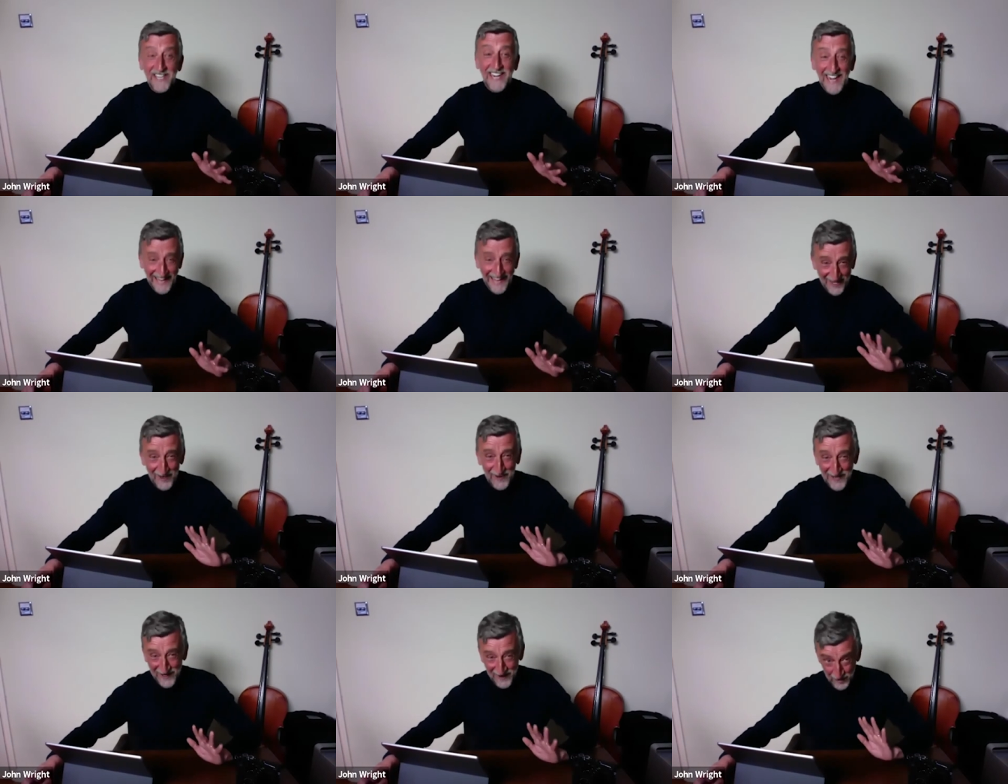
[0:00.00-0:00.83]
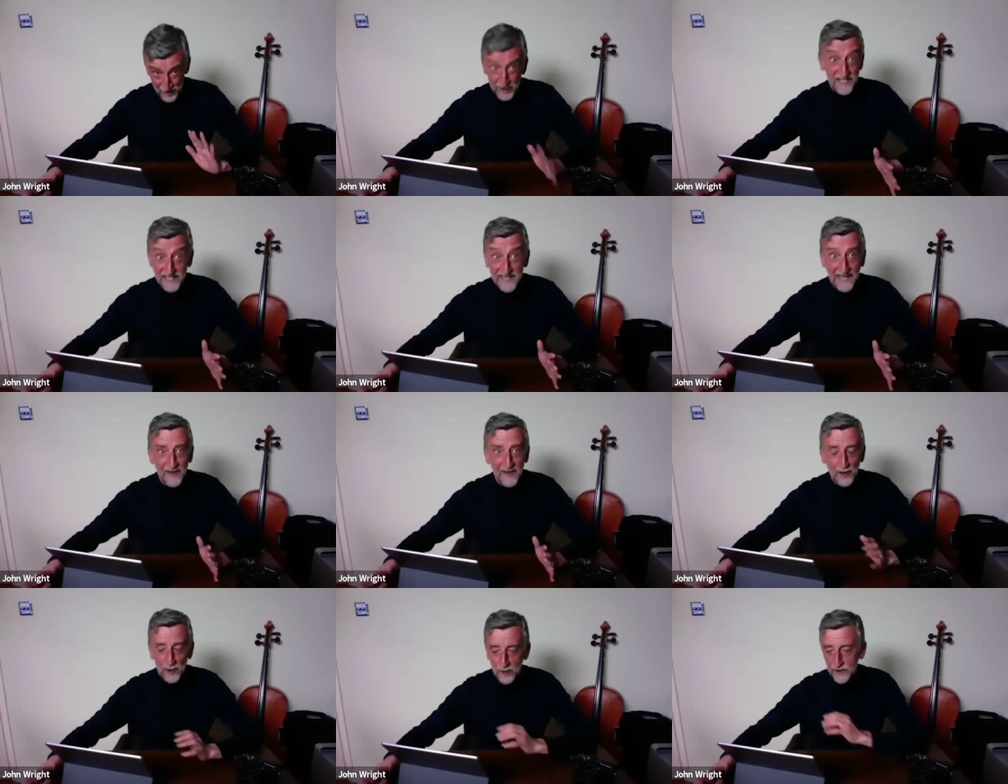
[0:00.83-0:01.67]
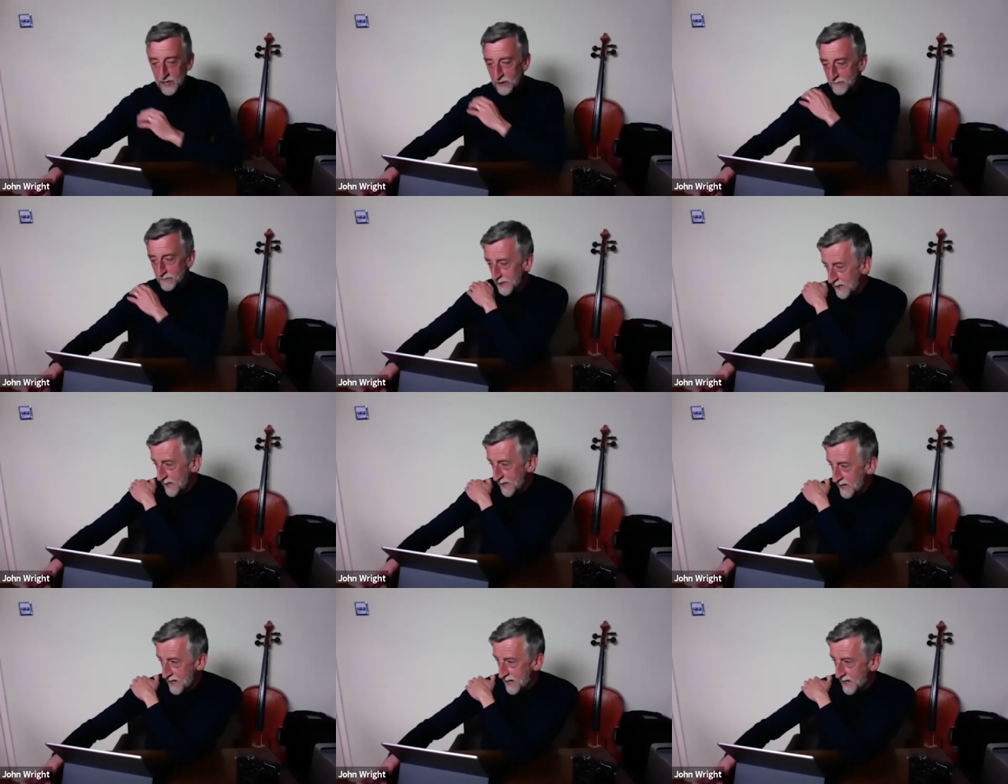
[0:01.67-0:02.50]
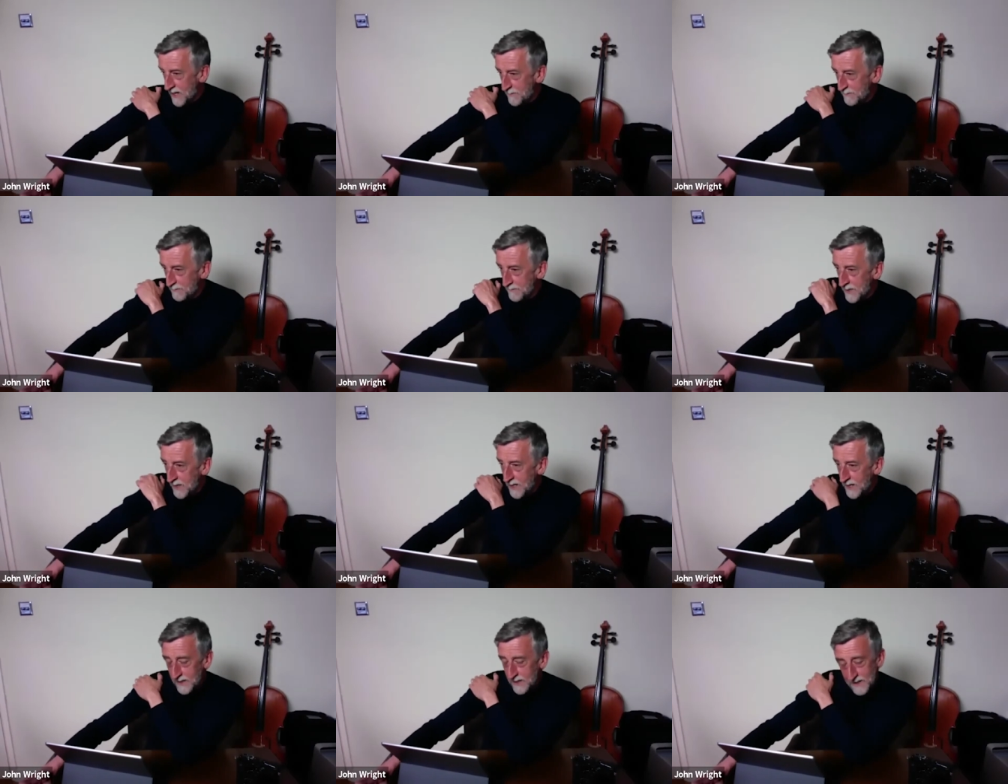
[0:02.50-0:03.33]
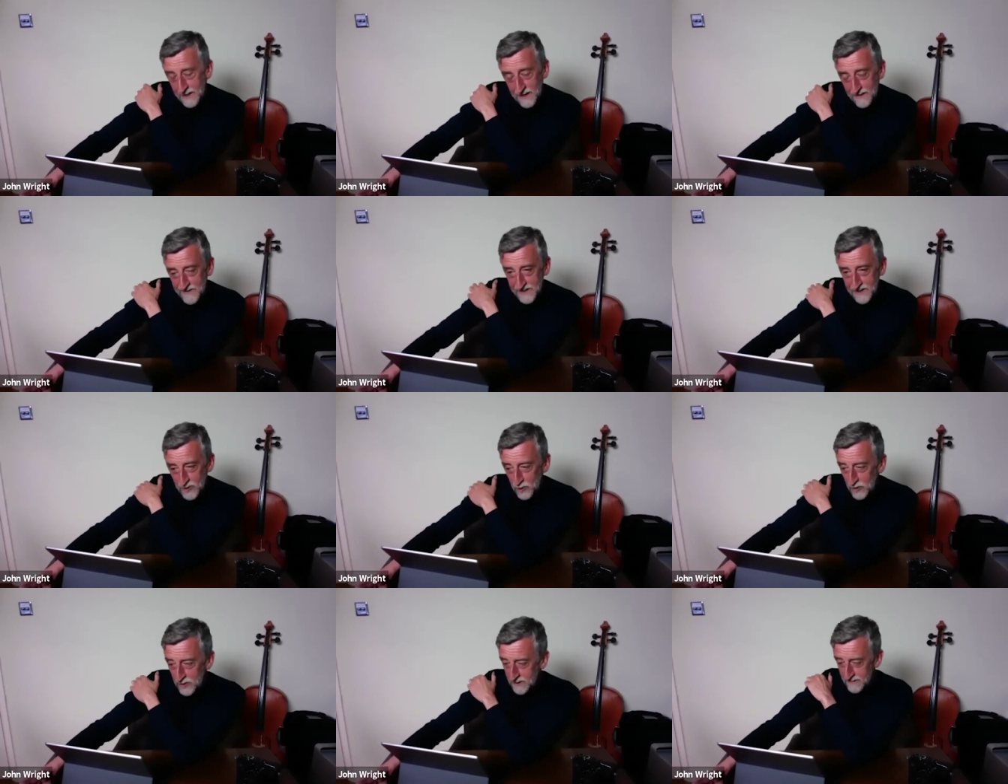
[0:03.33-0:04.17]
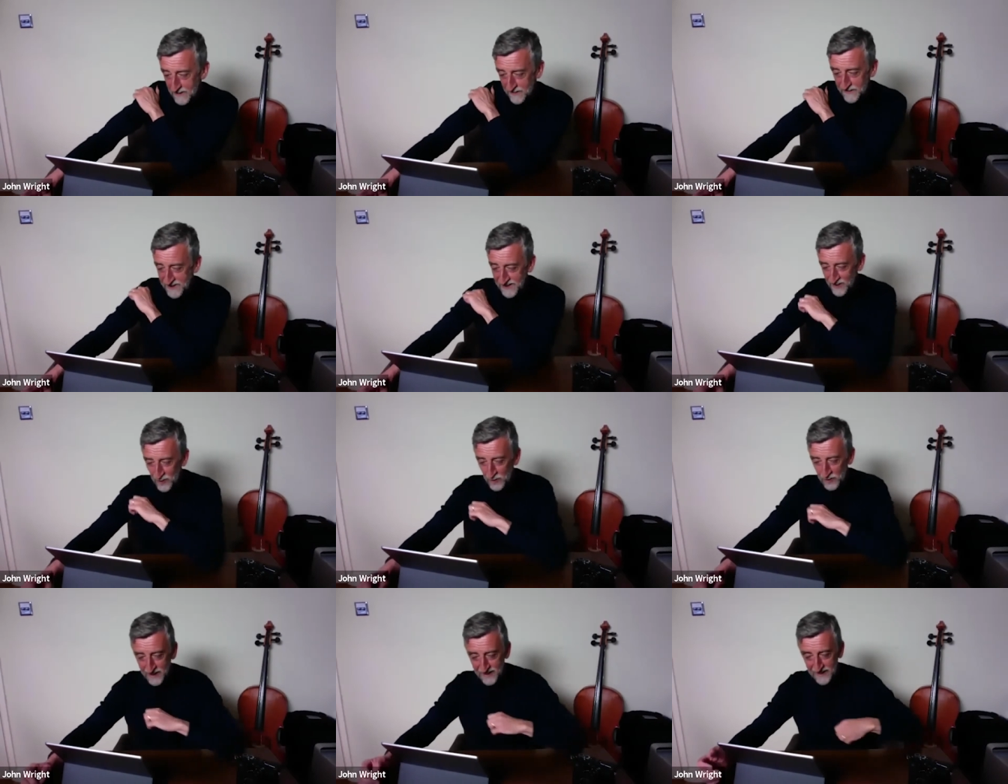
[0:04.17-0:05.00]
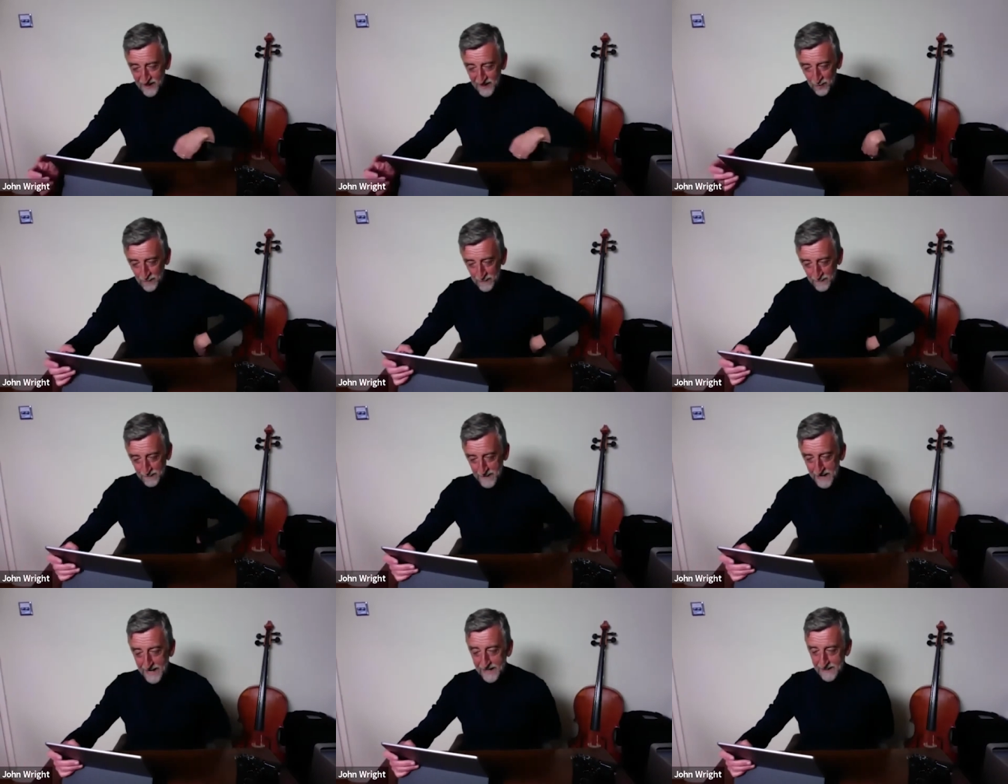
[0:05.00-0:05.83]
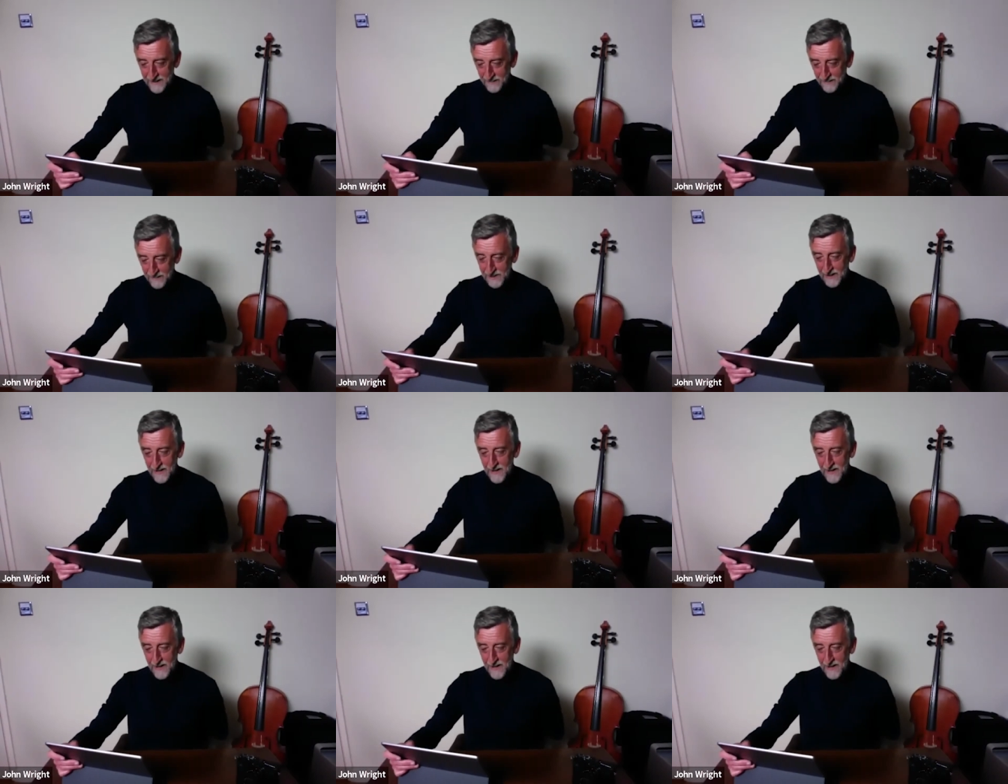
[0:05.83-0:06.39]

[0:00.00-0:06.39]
kick the you just kick the door down. Um, and yeah, I've seen you. I've seen you kick it down many times.